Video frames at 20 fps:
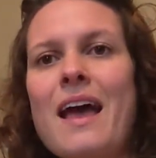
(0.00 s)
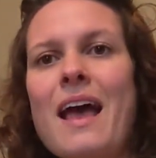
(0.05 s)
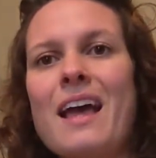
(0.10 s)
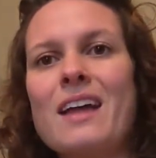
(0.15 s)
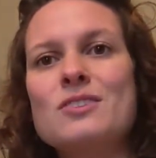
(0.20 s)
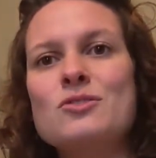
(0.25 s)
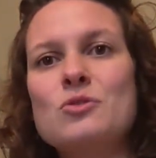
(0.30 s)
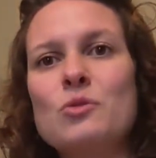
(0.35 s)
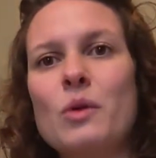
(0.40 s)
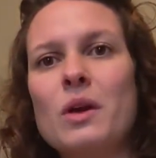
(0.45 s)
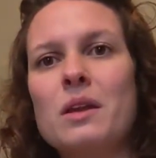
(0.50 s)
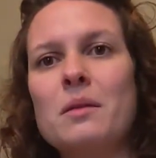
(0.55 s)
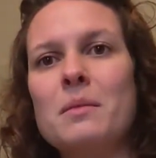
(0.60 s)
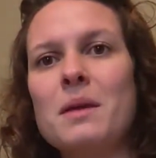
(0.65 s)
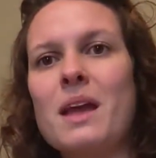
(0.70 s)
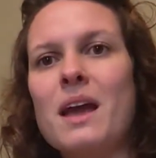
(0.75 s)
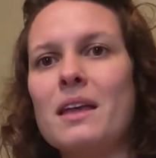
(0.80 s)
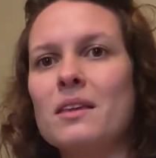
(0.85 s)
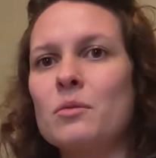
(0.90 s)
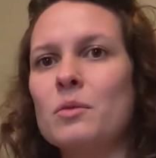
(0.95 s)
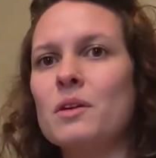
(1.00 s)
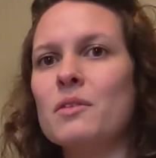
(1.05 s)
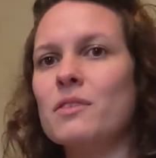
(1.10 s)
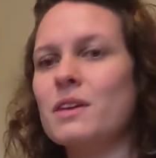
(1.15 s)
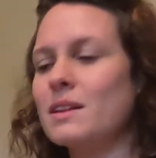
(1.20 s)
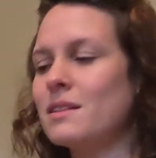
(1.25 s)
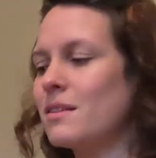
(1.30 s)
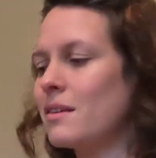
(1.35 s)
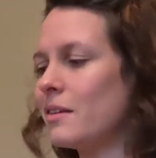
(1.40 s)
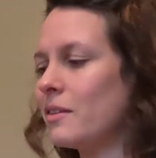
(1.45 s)
and join me as we
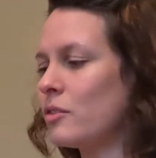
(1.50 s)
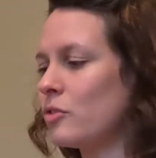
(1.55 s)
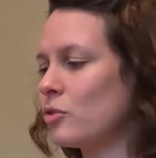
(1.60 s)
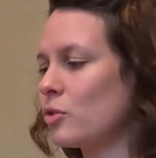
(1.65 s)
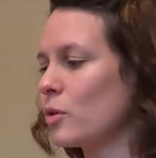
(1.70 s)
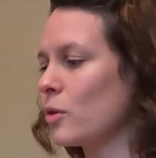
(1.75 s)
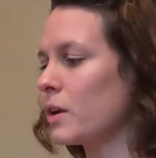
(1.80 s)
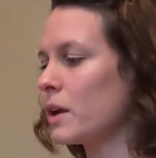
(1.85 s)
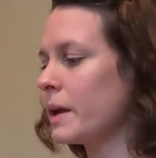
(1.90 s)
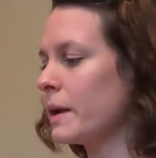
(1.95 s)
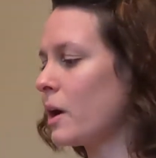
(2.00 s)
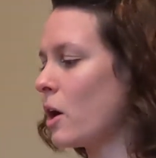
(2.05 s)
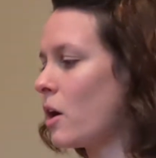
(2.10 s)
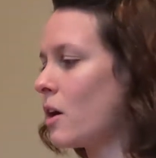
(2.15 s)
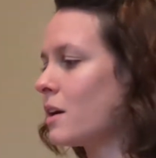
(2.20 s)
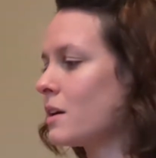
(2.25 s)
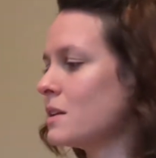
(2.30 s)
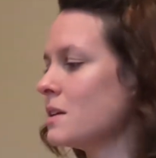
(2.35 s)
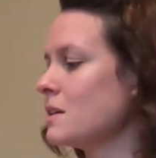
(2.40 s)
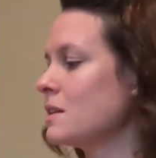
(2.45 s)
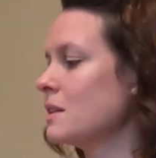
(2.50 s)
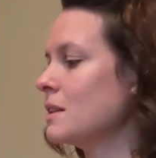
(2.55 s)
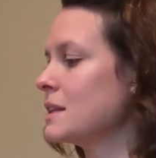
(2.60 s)
read this story called